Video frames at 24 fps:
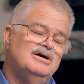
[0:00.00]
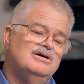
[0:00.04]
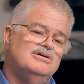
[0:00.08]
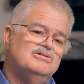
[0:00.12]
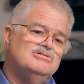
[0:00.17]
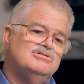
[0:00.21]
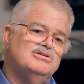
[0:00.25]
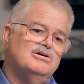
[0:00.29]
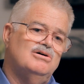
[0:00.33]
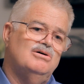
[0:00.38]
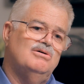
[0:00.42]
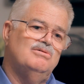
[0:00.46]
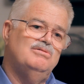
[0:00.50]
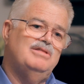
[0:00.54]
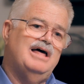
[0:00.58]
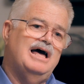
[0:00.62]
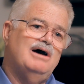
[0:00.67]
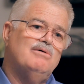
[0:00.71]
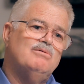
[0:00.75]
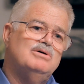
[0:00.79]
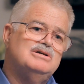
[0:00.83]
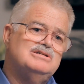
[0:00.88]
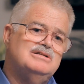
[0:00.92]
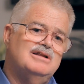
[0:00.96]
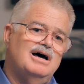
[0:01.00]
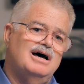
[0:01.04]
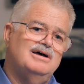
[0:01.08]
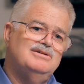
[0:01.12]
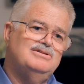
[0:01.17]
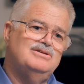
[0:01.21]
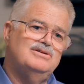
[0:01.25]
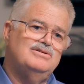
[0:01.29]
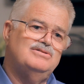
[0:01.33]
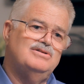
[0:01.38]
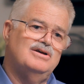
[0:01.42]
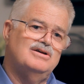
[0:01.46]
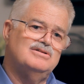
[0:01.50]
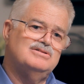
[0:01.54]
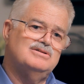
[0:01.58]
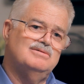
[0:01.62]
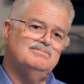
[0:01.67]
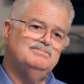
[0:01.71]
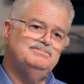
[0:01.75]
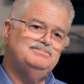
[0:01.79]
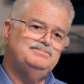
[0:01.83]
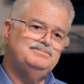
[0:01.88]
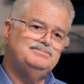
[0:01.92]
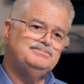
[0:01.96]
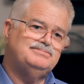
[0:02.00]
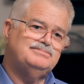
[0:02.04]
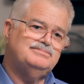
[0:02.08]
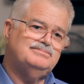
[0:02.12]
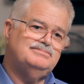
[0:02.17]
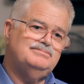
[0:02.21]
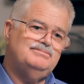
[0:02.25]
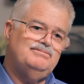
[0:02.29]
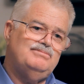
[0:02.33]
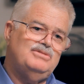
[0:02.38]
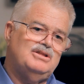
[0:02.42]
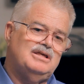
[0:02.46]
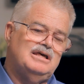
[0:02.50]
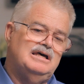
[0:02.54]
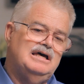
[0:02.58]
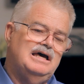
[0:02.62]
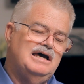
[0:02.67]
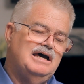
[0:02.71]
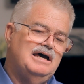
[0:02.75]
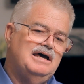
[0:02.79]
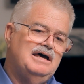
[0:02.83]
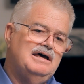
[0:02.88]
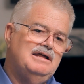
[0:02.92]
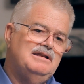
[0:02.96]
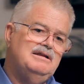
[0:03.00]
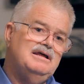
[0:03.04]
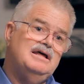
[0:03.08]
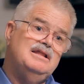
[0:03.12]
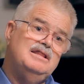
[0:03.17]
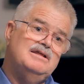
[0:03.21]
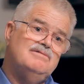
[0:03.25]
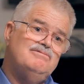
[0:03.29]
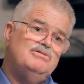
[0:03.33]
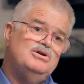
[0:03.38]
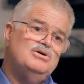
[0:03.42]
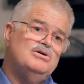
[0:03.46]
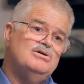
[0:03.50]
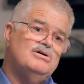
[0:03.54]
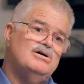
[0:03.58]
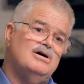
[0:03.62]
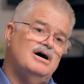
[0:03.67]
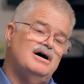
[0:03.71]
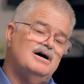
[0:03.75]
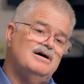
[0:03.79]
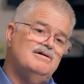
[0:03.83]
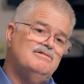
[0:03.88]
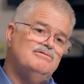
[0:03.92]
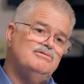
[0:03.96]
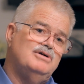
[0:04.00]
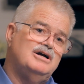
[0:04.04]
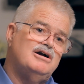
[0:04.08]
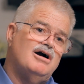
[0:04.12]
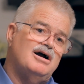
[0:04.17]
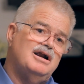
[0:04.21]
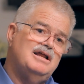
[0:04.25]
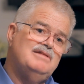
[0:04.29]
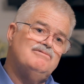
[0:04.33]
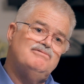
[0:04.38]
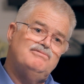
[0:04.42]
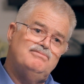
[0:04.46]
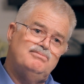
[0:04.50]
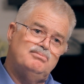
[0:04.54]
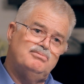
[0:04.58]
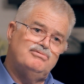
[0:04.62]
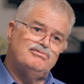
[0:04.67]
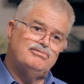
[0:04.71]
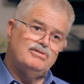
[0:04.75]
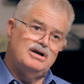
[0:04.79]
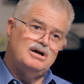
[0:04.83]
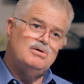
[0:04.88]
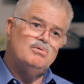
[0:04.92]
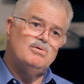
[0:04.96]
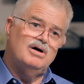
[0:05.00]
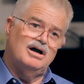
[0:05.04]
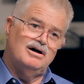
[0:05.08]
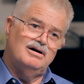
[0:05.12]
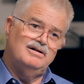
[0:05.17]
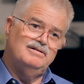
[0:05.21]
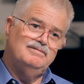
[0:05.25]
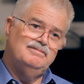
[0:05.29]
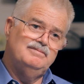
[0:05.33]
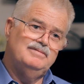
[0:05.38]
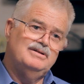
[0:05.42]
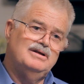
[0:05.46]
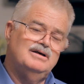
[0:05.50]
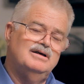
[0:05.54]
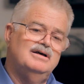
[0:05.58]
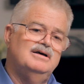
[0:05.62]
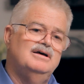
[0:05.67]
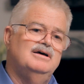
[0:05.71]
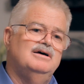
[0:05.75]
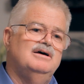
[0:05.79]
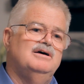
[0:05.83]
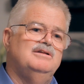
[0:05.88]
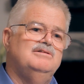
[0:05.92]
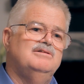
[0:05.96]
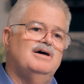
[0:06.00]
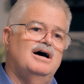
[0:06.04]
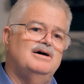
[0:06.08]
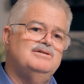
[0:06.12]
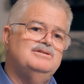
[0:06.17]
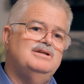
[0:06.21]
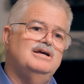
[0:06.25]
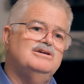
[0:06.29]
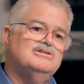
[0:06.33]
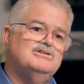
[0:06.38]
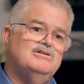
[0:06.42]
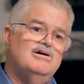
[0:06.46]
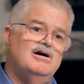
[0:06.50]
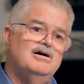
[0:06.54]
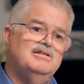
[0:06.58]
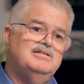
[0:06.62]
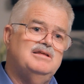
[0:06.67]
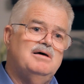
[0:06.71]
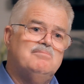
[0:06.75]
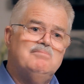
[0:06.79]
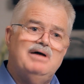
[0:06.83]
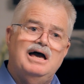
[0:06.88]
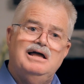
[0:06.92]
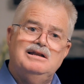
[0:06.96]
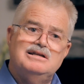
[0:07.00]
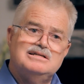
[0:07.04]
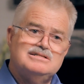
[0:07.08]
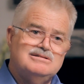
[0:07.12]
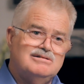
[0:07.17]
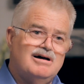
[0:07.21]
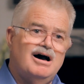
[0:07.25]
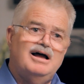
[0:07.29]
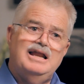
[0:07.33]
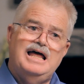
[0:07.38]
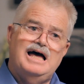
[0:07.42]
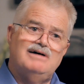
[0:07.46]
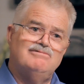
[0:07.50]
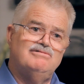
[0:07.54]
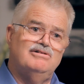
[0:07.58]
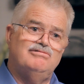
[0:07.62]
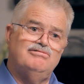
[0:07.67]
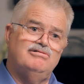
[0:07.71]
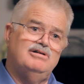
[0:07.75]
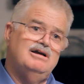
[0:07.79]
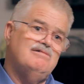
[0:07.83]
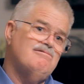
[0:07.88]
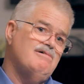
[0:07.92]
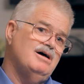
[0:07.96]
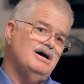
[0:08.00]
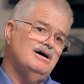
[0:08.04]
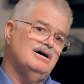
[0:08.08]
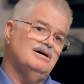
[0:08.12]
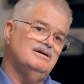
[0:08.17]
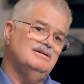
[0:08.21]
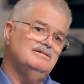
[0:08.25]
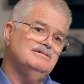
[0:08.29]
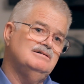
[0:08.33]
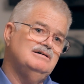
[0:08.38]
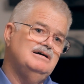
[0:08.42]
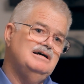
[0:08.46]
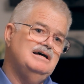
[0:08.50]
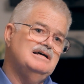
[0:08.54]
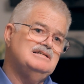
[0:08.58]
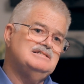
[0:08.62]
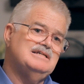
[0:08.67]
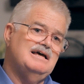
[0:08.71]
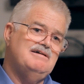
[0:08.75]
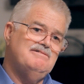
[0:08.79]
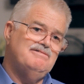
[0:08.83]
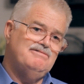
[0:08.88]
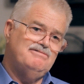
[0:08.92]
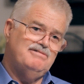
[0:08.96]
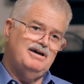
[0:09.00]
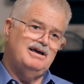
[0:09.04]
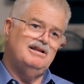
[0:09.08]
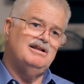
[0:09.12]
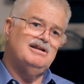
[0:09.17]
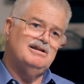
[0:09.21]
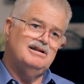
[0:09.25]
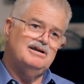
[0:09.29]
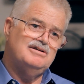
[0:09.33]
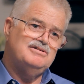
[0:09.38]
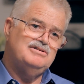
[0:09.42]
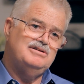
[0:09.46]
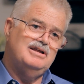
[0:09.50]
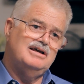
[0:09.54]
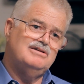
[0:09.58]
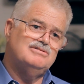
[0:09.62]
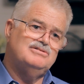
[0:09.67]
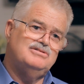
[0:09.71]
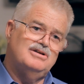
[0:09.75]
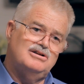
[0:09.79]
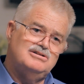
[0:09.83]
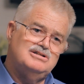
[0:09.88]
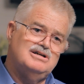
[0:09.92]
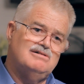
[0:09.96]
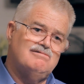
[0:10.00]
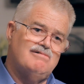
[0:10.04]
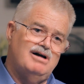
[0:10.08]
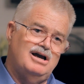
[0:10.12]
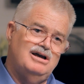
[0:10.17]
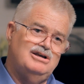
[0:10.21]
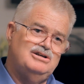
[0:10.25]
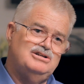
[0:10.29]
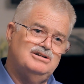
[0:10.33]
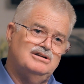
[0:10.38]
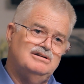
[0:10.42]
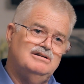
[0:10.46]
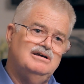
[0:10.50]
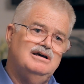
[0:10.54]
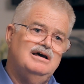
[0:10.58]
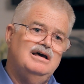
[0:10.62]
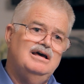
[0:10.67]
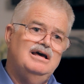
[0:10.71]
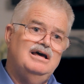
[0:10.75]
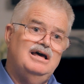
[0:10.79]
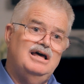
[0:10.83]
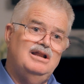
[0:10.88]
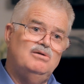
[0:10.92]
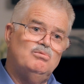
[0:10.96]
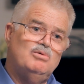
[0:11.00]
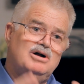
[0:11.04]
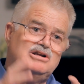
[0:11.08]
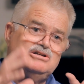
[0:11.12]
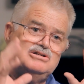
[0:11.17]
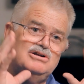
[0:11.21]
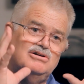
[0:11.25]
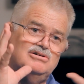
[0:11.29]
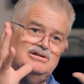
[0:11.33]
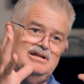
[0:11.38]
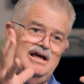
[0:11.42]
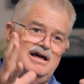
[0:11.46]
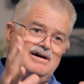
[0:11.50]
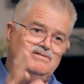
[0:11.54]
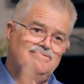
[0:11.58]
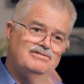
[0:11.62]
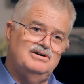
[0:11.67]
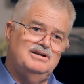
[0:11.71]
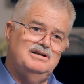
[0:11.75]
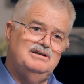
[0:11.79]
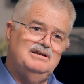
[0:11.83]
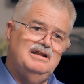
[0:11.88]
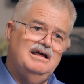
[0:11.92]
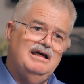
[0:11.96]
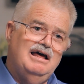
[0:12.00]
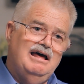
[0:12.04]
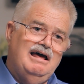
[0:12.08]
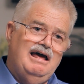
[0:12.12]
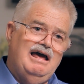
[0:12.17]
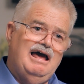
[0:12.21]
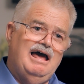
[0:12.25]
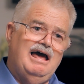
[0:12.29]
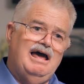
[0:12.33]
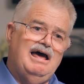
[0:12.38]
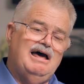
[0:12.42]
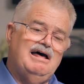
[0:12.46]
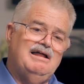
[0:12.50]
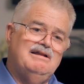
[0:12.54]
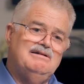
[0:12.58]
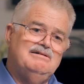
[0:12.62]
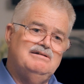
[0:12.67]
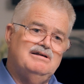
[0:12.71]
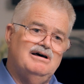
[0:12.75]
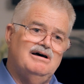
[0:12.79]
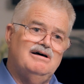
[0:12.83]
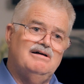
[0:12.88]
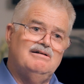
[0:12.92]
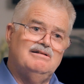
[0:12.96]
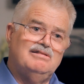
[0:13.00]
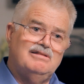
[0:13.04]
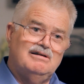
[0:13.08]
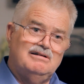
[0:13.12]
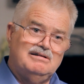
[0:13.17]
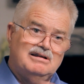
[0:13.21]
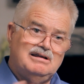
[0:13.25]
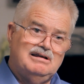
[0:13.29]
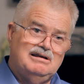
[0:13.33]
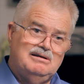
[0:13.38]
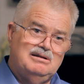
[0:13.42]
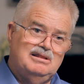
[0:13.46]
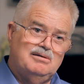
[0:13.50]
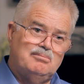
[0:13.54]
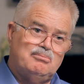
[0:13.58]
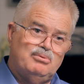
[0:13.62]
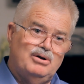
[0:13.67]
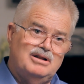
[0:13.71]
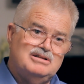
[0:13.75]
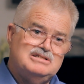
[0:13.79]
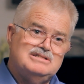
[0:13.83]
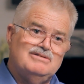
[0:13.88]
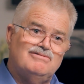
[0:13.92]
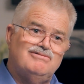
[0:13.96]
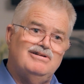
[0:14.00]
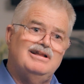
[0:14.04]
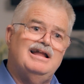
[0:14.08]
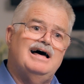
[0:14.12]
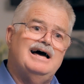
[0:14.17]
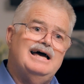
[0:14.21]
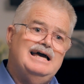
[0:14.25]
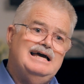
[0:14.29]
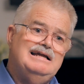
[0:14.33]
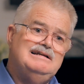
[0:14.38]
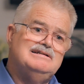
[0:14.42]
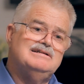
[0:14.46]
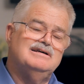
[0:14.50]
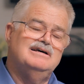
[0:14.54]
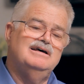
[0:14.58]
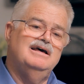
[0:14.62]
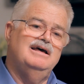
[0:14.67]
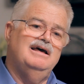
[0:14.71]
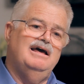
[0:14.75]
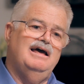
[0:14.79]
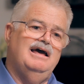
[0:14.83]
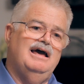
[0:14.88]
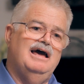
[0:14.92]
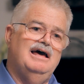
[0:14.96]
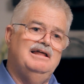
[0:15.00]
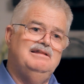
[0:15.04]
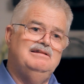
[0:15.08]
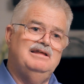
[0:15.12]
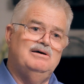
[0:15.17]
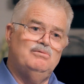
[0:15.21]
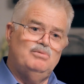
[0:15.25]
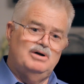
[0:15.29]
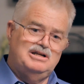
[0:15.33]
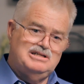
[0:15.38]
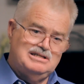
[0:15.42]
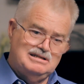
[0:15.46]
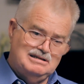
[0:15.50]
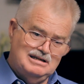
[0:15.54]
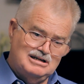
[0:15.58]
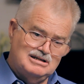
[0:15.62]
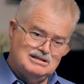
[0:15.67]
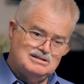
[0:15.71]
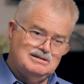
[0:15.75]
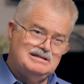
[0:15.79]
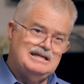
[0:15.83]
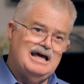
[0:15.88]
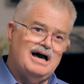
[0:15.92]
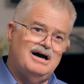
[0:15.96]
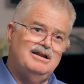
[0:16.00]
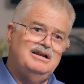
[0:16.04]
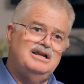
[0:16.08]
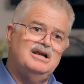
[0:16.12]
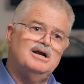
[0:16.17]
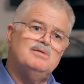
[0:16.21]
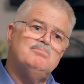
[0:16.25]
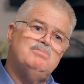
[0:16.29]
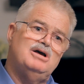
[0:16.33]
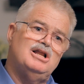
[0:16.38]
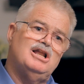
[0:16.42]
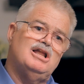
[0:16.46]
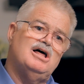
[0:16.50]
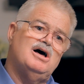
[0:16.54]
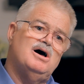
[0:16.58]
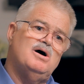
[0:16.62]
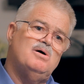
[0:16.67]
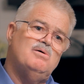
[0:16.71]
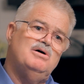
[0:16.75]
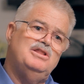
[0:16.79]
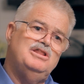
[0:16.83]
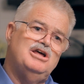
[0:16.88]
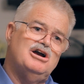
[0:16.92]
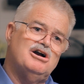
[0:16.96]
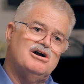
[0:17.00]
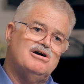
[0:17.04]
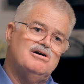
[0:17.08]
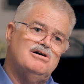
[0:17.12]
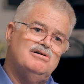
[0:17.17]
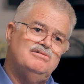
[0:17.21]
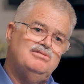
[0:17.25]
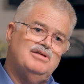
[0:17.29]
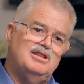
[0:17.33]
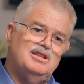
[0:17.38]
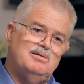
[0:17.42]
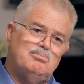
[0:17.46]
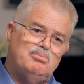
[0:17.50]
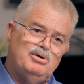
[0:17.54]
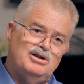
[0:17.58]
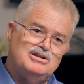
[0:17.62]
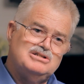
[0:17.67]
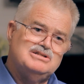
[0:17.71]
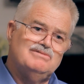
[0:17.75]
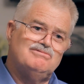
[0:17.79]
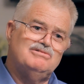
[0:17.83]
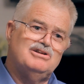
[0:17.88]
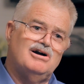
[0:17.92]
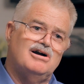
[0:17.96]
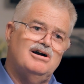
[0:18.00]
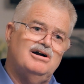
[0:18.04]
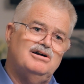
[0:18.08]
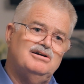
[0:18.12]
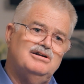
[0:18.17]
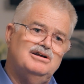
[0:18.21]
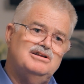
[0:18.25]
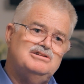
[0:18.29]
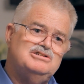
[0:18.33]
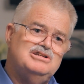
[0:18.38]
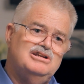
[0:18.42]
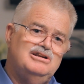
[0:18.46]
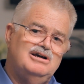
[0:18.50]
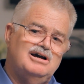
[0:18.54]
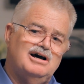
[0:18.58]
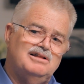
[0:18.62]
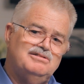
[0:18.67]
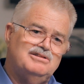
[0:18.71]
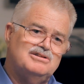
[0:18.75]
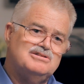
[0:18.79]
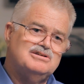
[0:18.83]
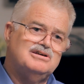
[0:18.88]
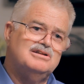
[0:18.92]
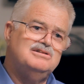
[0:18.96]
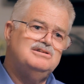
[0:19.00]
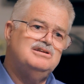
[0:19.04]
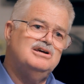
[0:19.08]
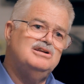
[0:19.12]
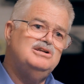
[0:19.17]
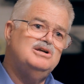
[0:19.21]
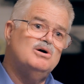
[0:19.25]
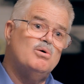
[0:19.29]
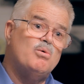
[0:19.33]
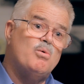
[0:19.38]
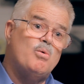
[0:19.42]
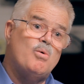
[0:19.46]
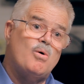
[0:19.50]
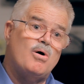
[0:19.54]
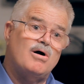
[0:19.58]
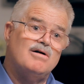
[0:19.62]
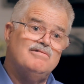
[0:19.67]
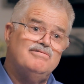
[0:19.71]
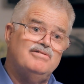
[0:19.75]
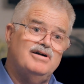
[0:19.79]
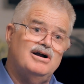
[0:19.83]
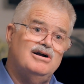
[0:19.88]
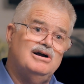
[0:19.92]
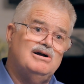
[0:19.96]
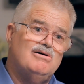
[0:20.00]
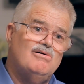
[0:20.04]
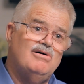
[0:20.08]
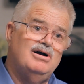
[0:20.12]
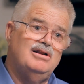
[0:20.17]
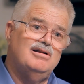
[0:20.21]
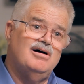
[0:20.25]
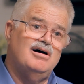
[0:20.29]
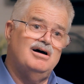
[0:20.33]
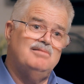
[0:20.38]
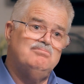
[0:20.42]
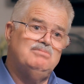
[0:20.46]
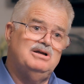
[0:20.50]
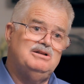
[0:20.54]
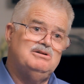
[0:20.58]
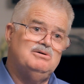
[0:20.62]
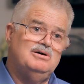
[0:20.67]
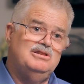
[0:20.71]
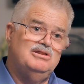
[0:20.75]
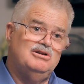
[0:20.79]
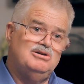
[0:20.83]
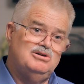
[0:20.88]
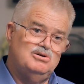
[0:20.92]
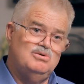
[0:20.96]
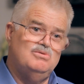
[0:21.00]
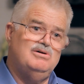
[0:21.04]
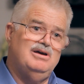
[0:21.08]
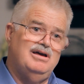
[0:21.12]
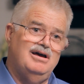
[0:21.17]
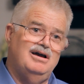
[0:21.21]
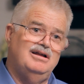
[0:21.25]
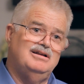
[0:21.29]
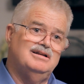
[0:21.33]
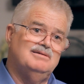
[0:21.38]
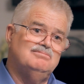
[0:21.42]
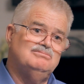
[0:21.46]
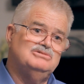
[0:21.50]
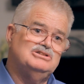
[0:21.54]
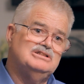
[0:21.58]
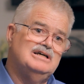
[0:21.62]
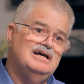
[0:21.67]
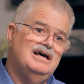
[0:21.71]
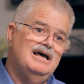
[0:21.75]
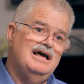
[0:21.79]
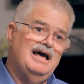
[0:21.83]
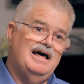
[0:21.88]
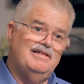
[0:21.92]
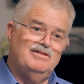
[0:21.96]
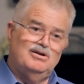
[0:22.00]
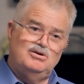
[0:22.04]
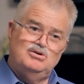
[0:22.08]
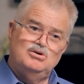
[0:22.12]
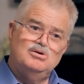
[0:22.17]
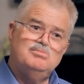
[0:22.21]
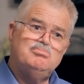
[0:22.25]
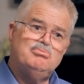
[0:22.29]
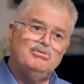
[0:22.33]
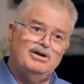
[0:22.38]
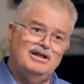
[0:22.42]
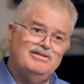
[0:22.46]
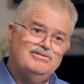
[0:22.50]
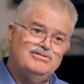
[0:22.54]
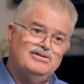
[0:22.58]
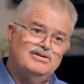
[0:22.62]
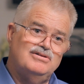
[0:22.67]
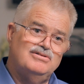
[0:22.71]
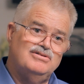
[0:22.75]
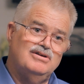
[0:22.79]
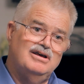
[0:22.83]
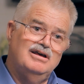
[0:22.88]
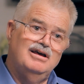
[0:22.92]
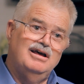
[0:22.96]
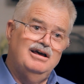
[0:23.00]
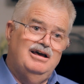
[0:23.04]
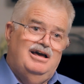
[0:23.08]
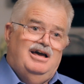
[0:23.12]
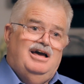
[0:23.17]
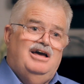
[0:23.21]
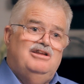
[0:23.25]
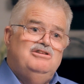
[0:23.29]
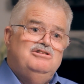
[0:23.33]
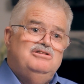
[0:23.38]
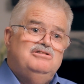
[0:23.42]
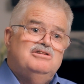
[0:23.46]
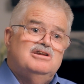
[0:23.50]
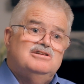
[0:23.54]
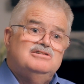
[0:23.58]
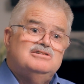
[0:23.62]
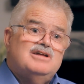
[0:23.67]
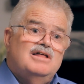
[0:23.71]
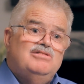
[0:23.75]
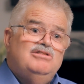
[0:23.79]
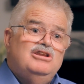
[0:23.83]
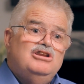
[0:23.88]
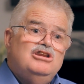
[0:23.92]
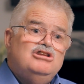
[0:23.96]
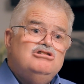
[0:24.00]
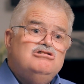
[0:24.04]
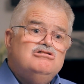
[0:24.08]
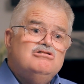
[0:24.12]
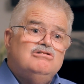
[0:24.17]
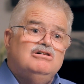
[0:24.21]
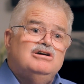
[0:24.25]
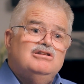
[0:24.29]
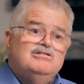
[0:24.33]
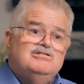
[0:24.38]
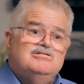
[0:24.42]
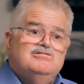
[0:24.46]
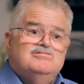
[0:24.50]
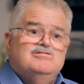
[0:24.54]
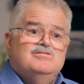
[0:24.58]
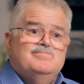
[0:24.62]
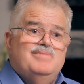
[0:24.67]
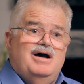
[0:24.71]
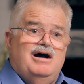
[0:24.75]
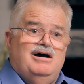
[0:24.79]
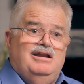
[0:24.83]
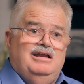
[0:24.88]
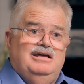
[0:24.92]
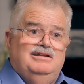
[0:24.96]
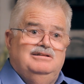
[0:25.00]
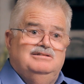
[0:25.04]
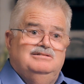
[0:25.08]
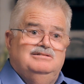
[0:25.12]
So that was Gnosticism. And in the view of regarding free will, Gnostics taught that man does not have a free will. It's a fatalistic situation in which there's heaven and the Prince of Light, and then which there's down here below in the earth, and the Prince of Darkness, and you got this continual warfare going on between the two kingdoms and the two princes, and there's nothing you can do about it.